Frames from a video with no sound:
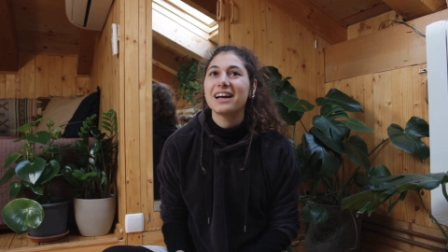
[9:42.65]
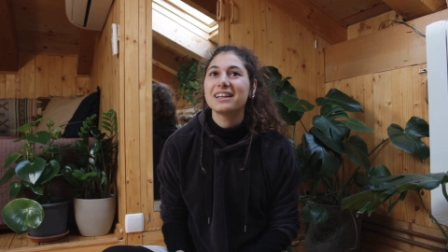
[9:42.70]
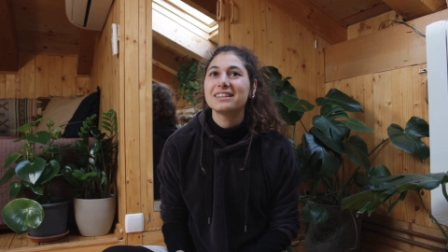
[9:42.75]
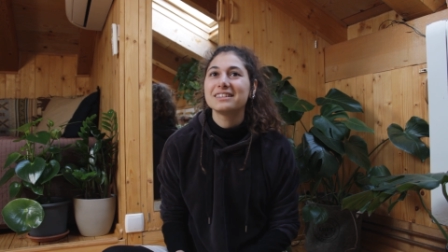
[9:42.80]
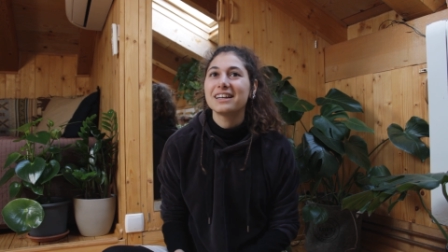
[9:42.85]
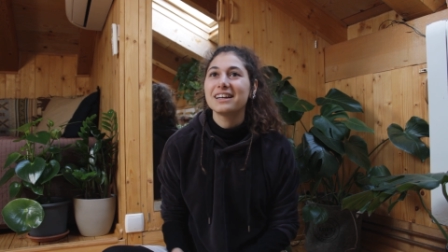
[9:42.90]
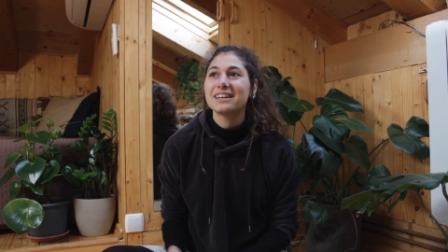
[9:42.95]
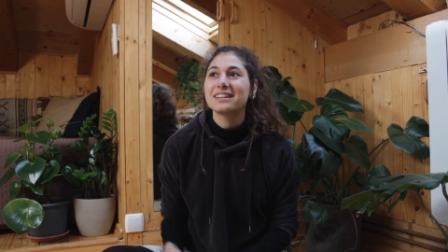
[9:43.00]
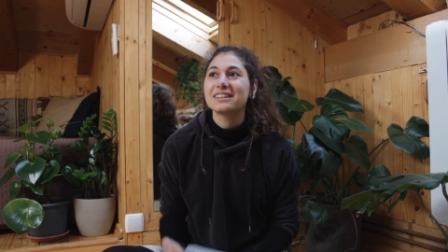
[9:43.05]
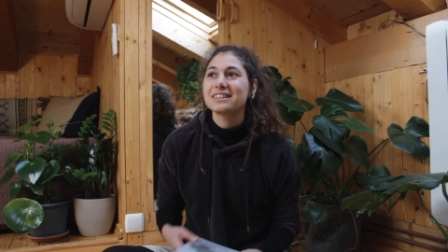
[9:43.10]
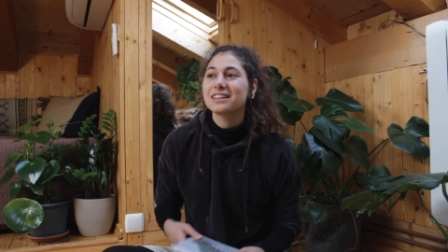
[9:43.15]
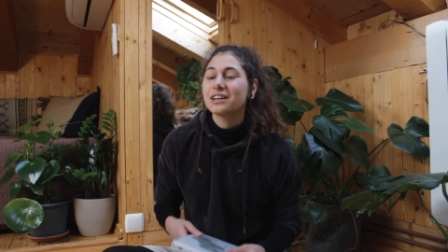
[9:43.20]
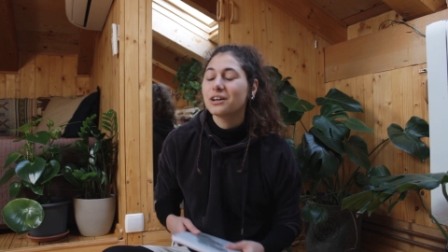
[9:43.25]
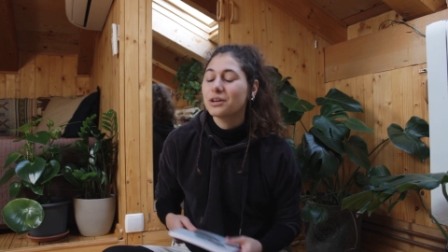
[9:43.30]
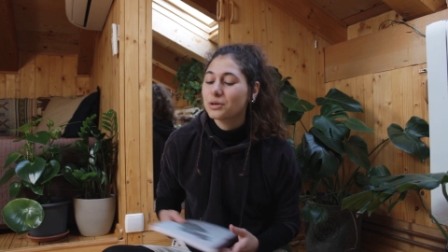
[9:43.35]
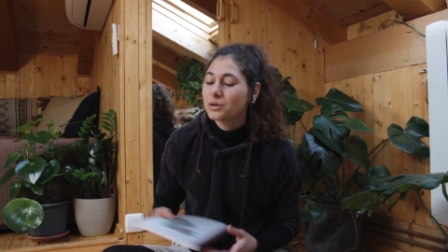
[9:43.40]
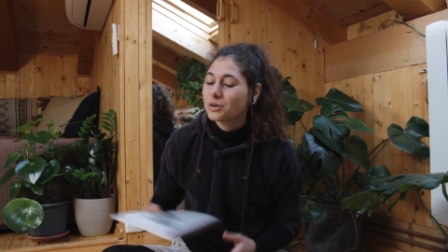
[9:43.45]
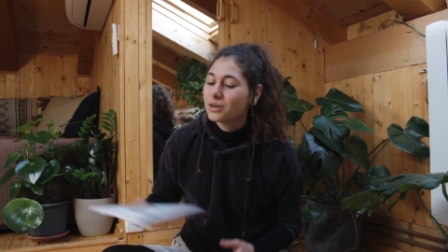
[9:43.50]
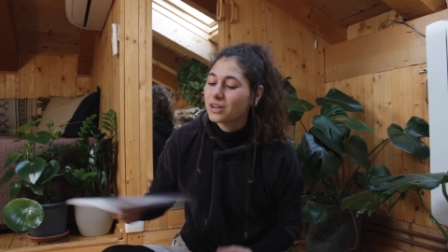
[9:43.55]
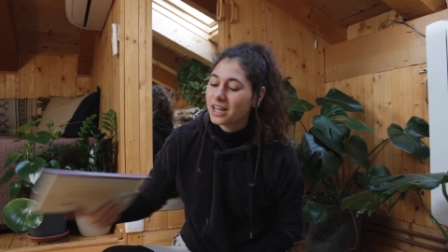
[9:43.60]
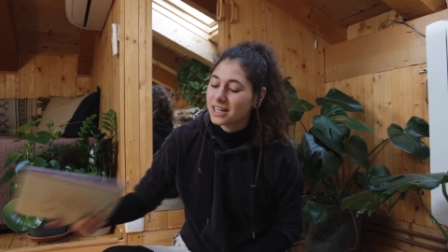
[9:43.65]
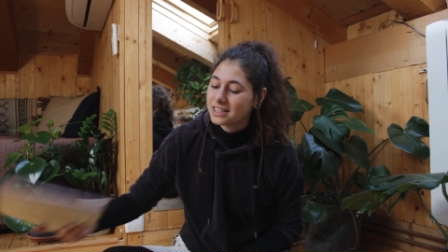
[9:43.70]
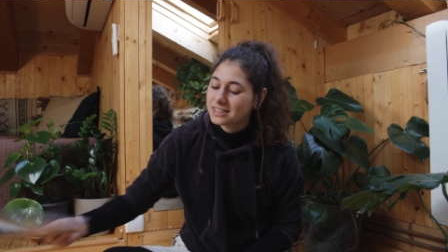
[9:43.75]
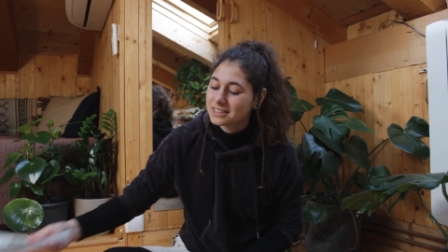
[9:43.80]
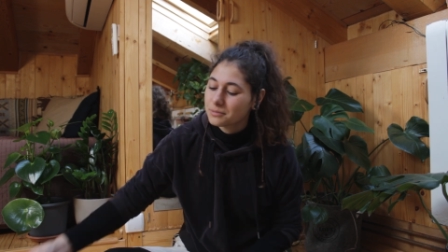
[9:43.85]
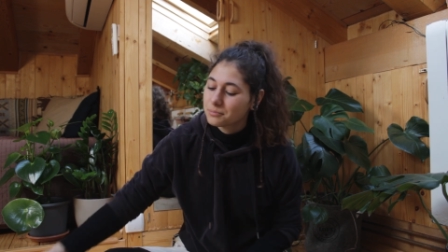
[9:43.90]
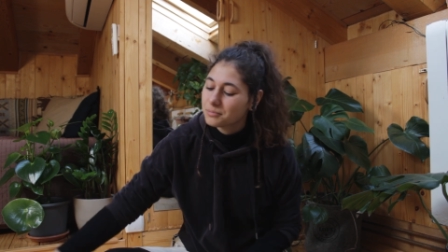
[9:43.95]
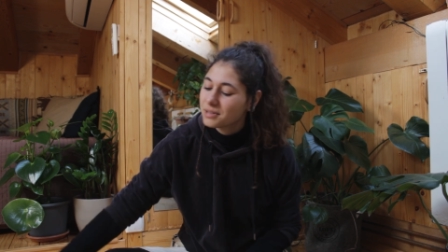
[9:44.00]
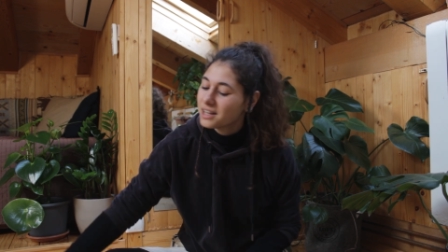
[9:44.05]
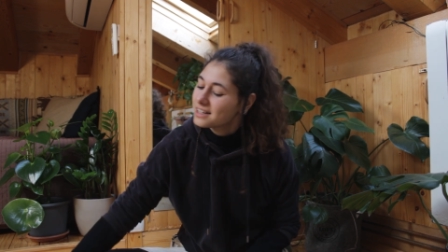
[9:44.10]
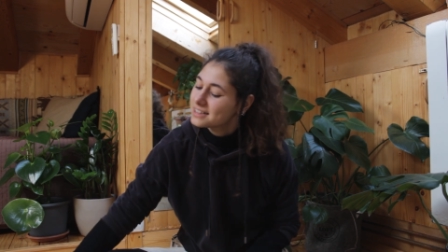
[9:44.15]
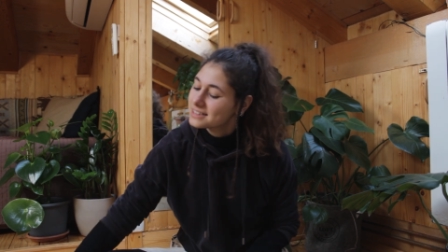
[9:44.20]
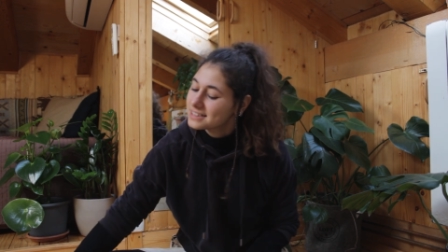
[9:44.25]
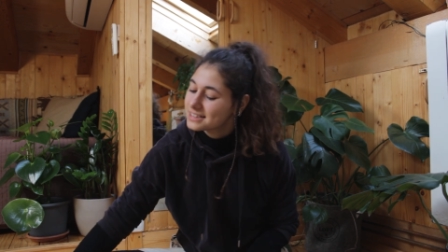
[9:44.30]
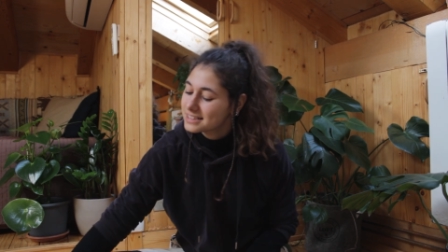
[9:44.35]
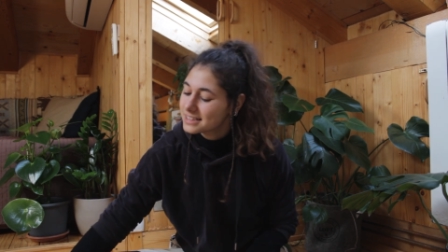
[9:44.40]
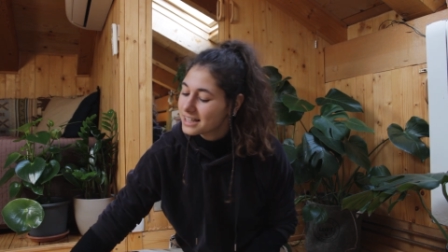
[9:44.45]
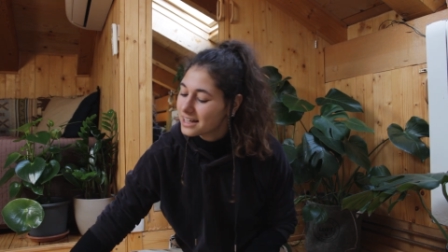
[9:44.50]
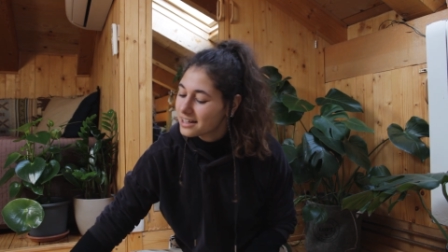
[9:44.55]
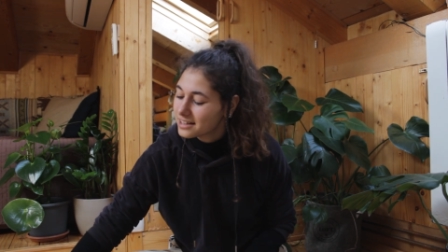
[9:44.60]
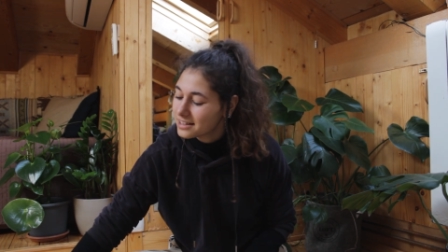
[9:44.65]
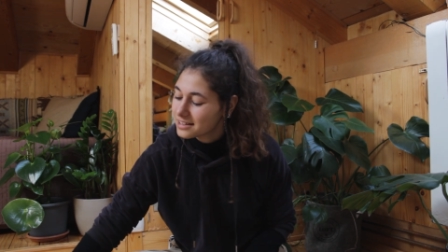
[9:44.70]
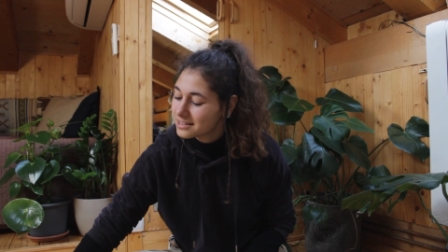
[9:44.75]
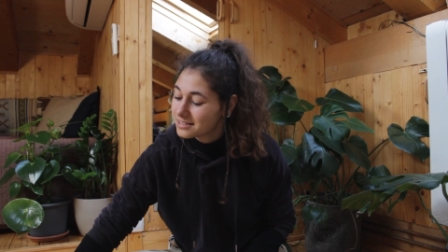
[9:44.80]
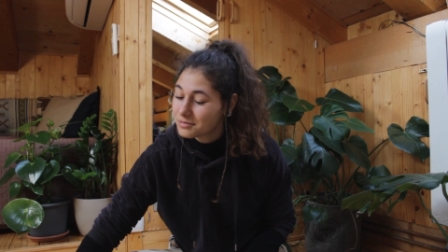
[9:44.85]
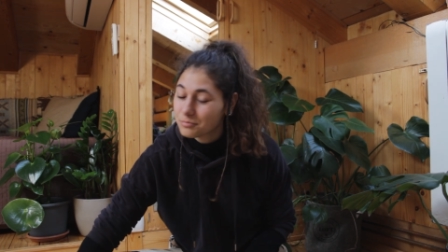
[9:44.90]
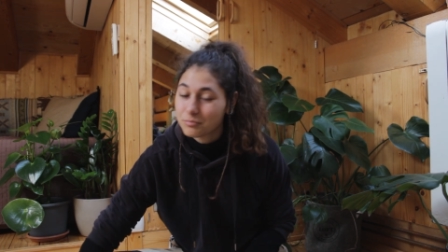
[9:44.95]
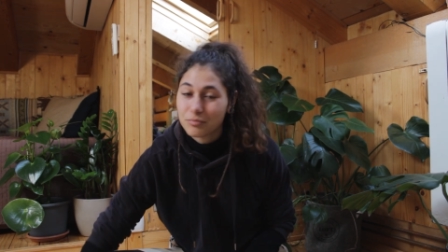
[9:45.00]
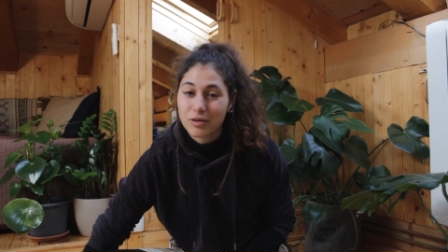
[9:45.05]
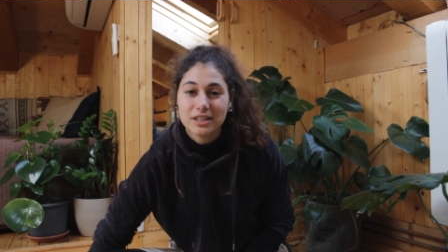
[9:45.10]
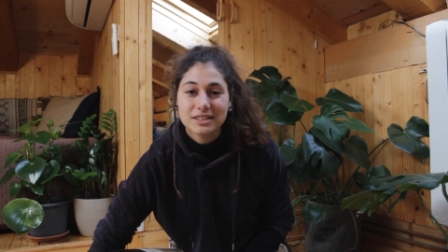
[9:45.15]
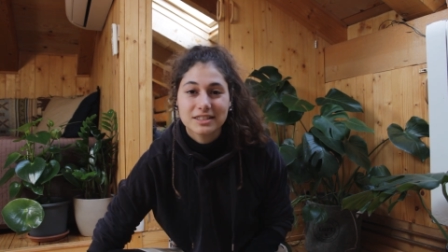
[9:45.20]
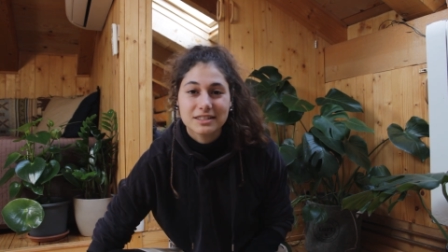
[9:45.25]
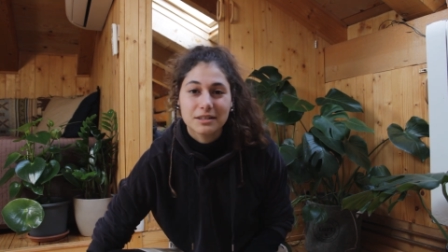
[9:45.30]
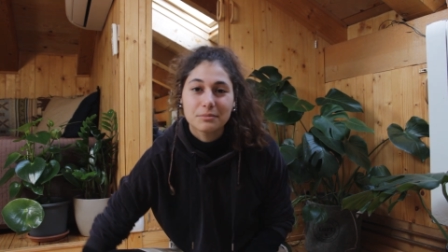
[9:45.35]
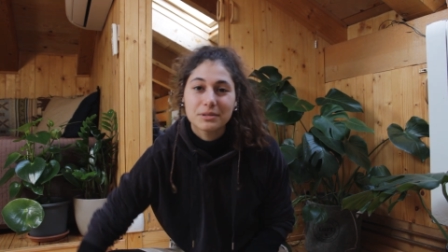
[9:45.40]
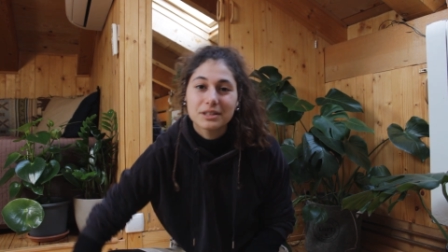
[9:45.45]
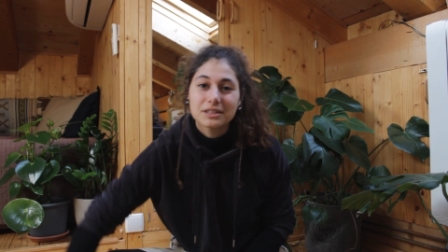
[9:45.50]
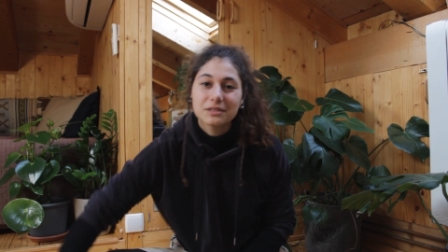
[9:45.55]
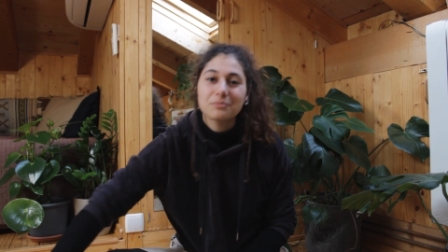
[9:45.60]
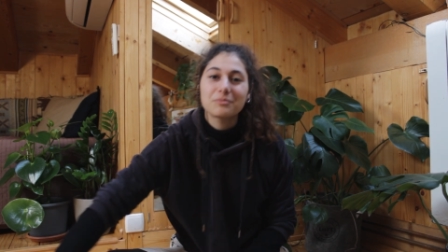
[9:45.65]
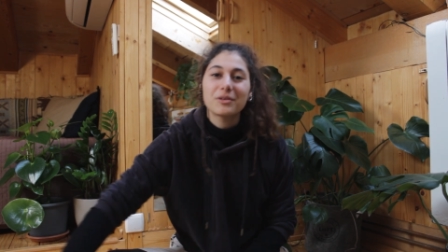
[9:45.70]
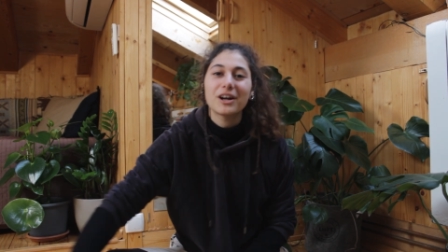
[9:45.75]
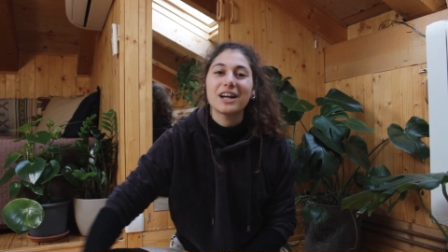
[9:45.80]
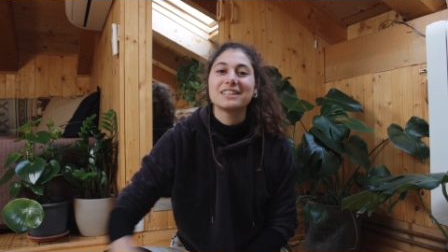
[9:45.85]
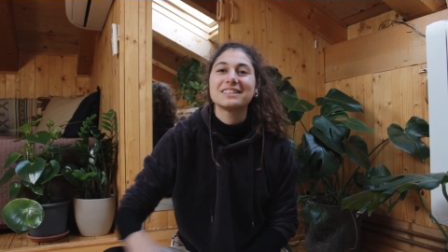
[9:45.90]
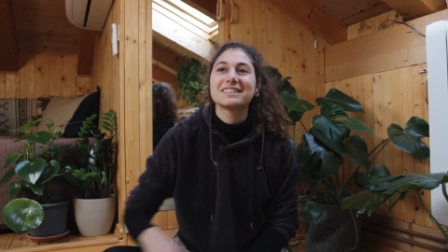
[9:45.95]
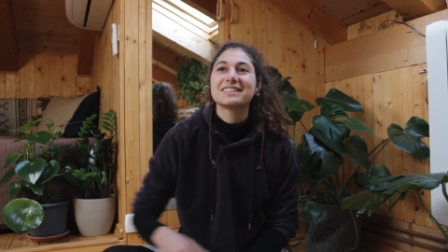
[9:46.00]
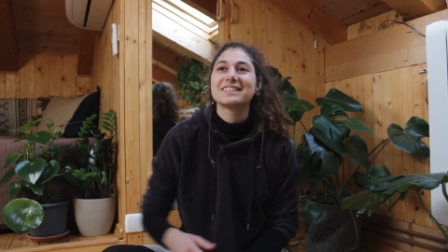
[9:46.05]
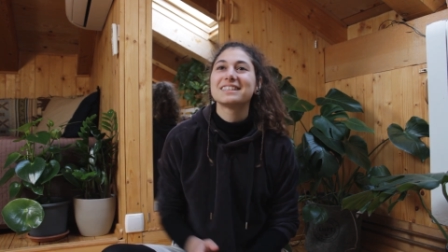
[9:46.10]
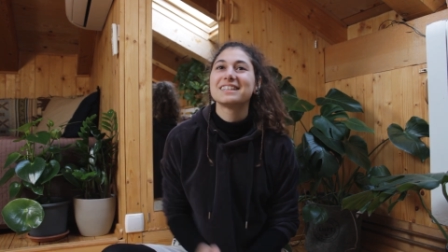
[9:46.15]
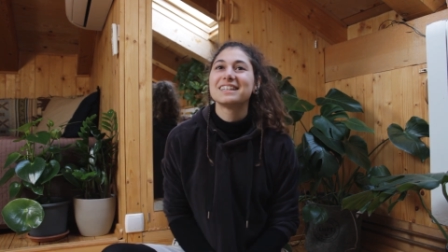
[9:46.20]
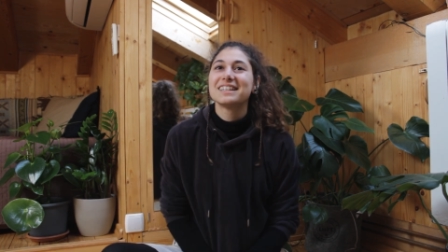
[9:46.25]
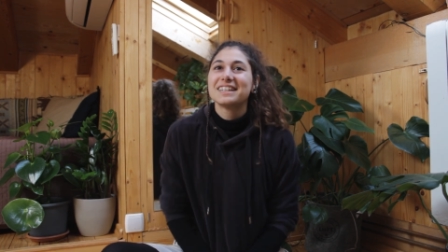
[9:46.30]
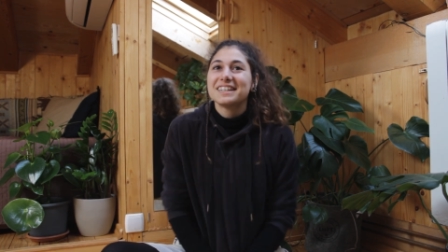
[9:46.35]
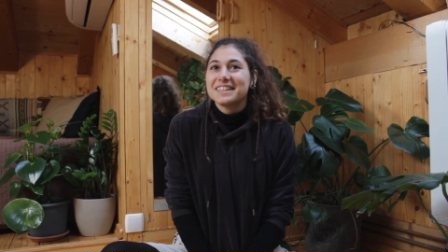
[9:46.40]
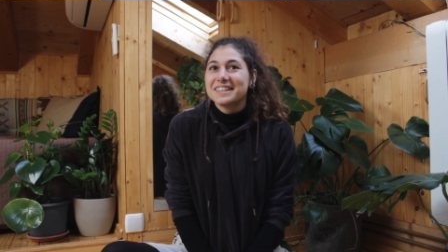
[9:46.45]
and then go collect some plants and press them in the press.